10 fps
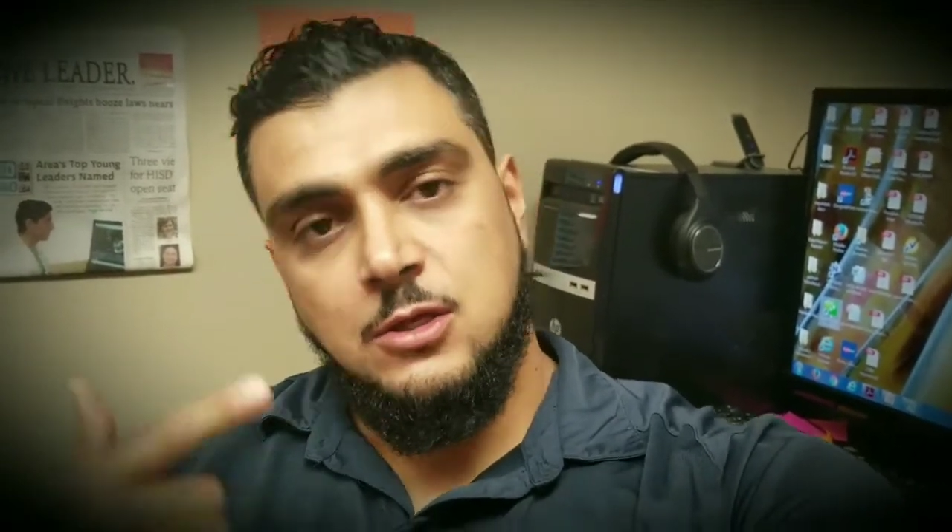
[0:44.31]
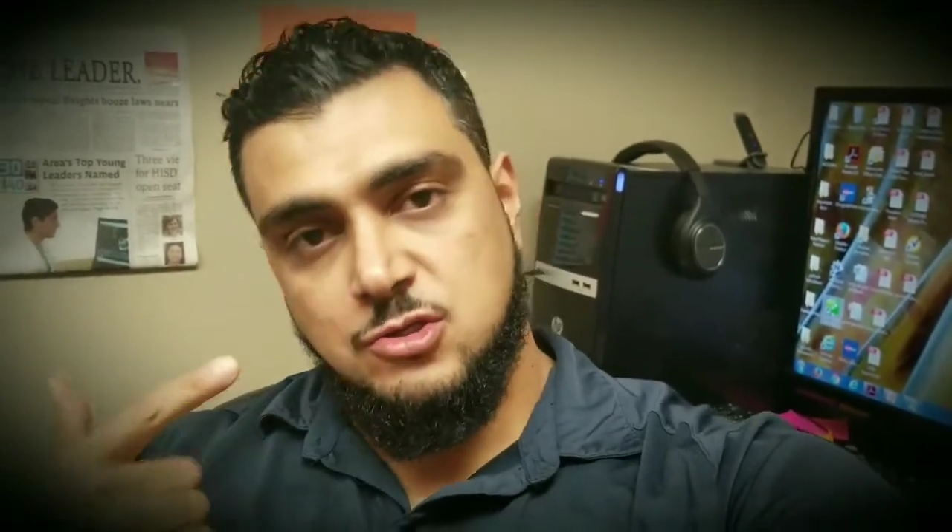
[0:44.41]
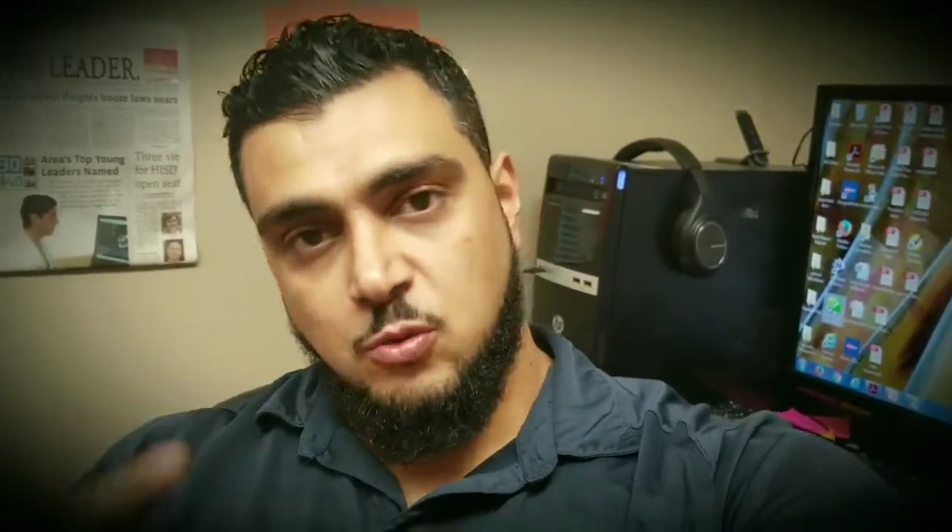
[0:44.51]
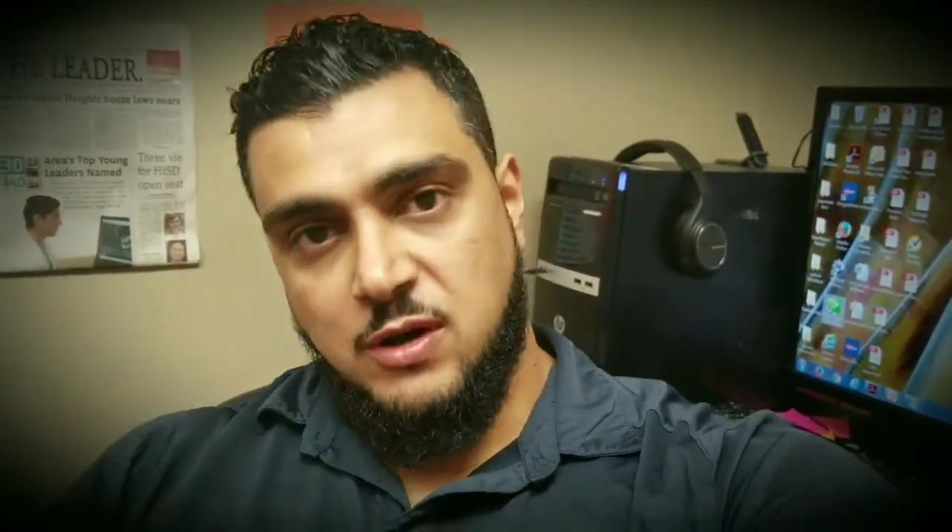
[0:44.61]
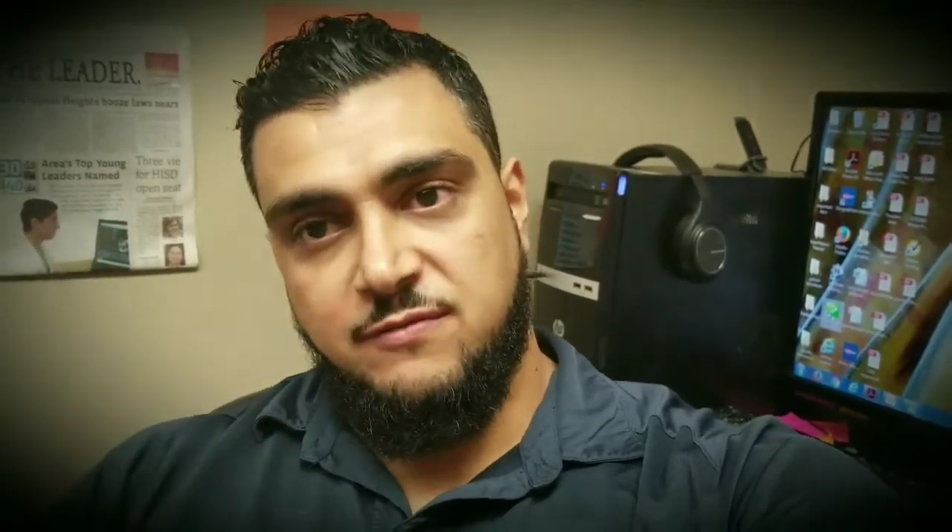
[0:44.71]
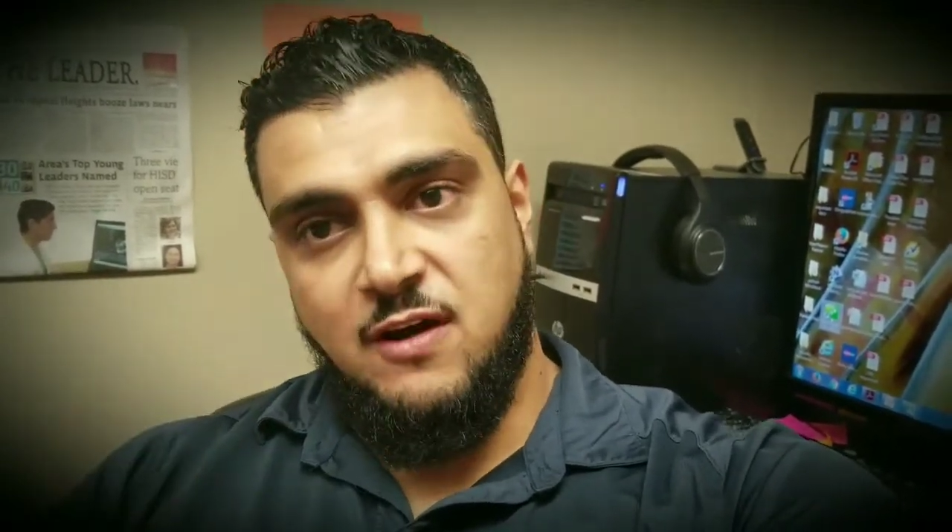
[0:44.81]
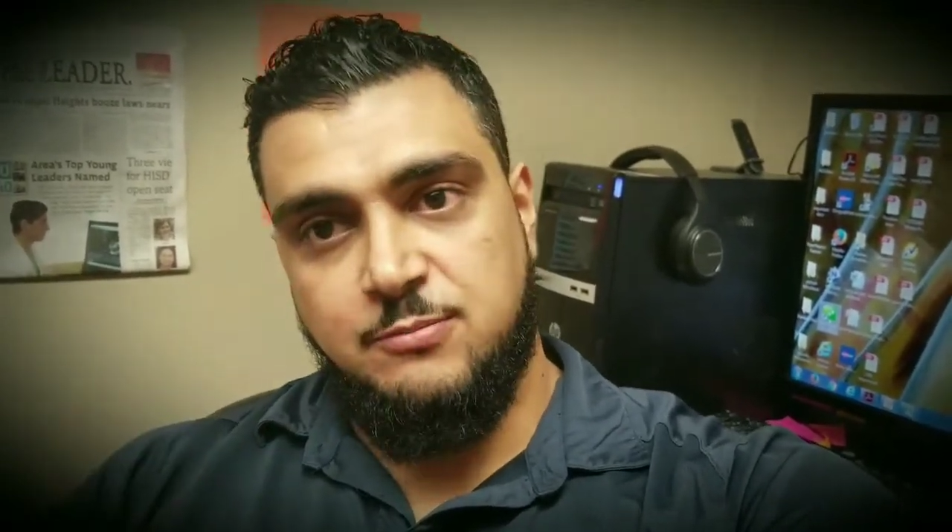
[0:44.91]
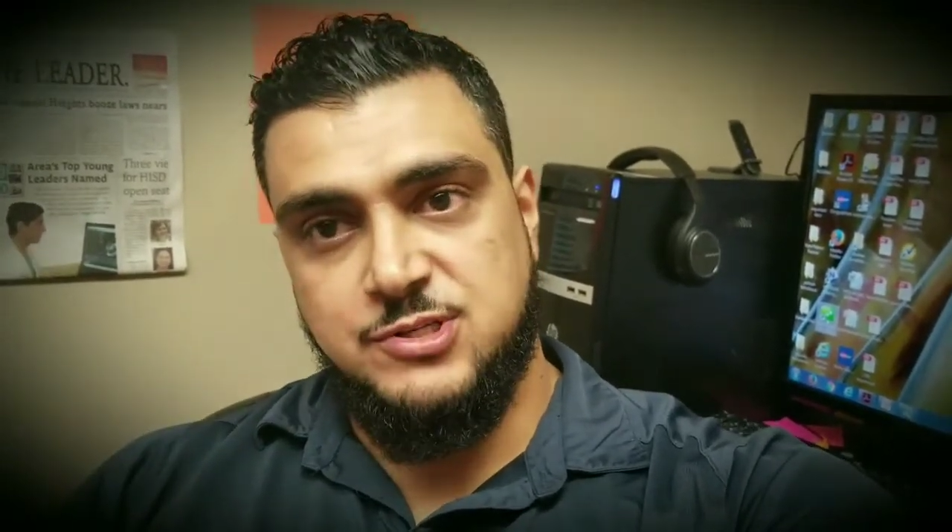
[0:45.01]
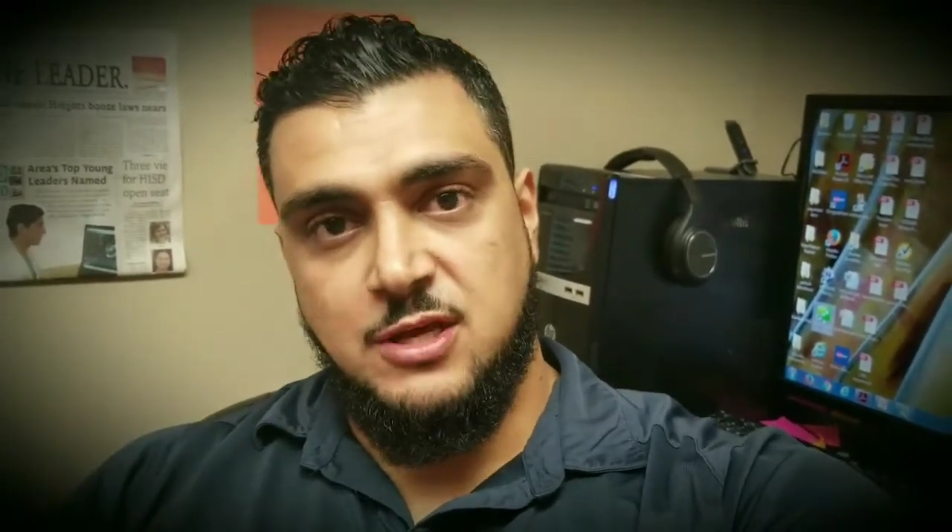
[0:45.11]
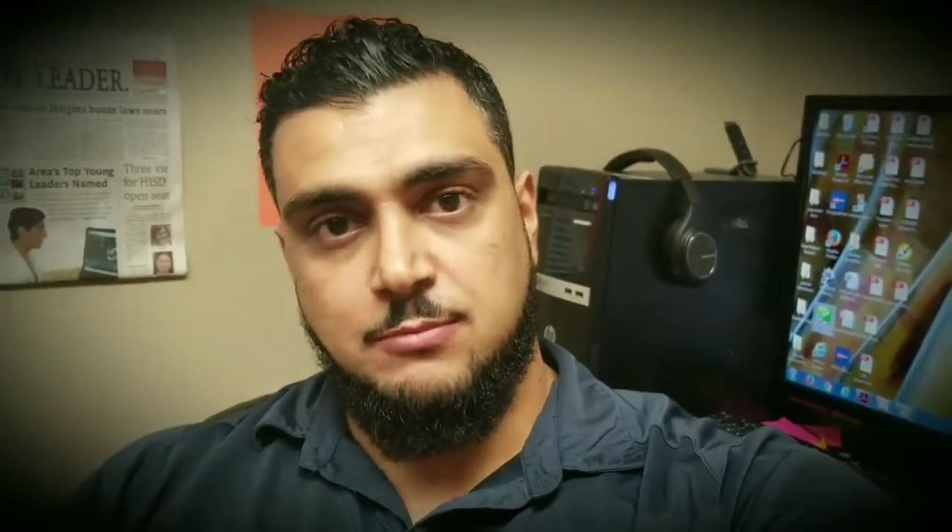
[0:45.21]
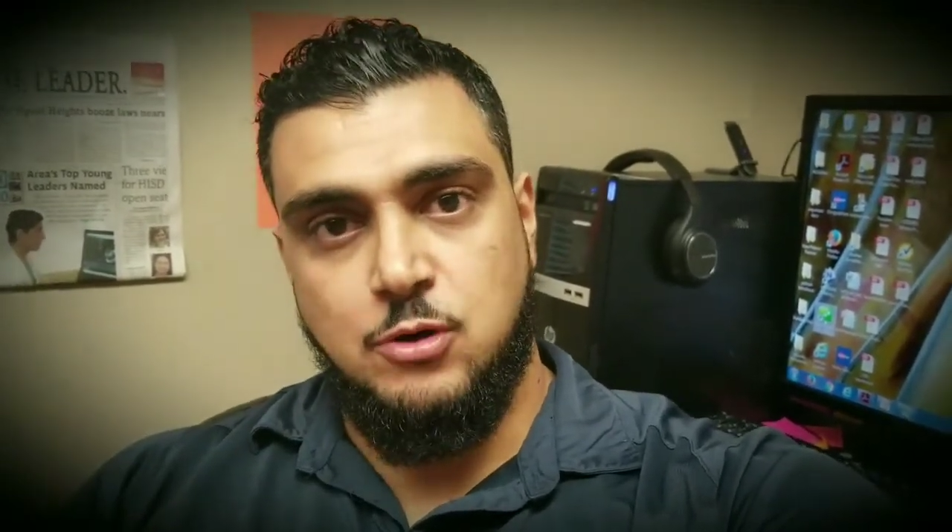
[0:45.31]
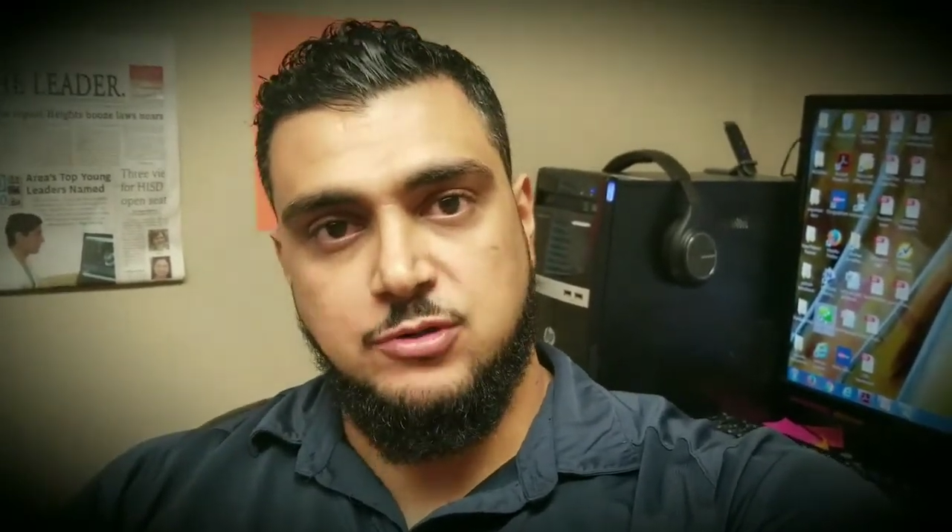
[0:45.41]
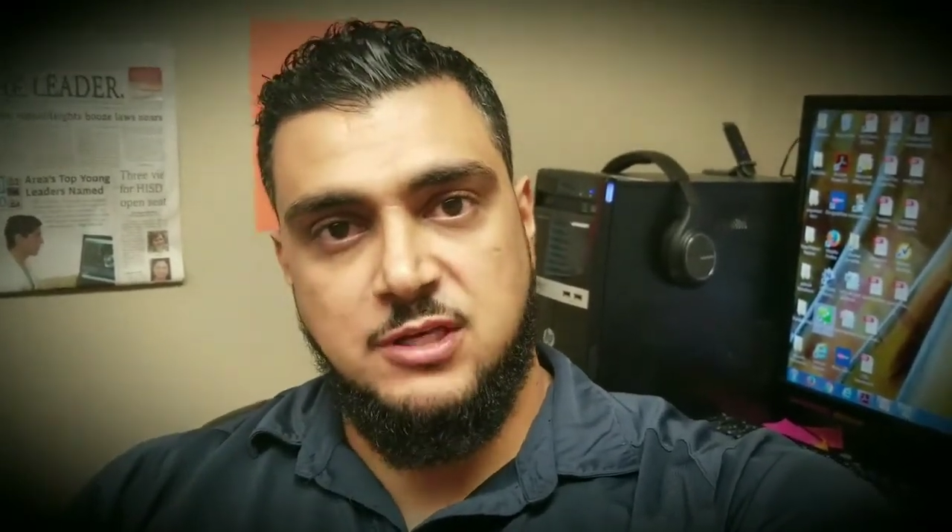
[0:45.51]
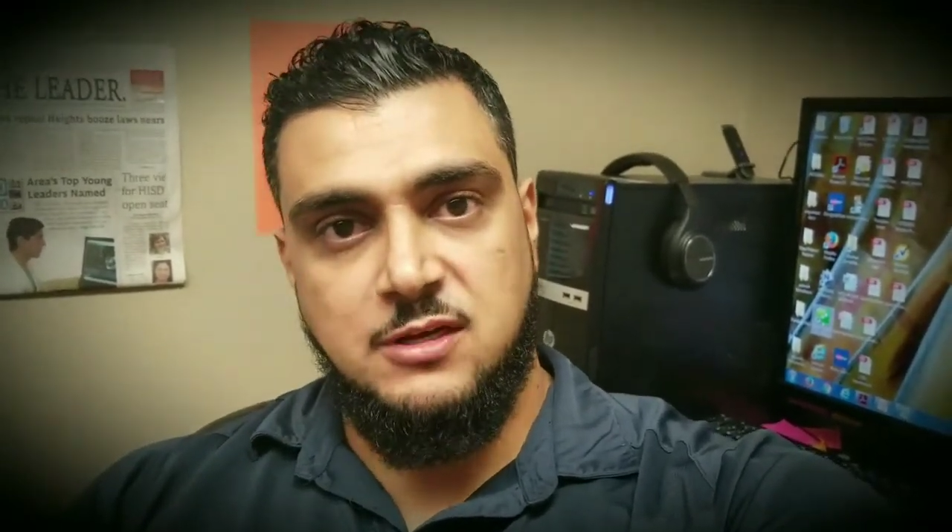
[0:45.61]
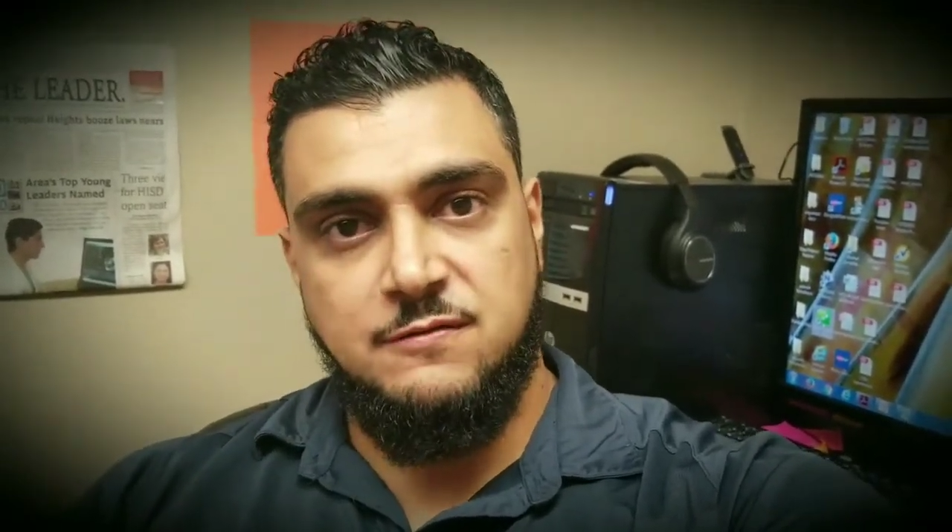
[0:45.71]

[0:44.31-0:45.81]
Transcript: 25% protein,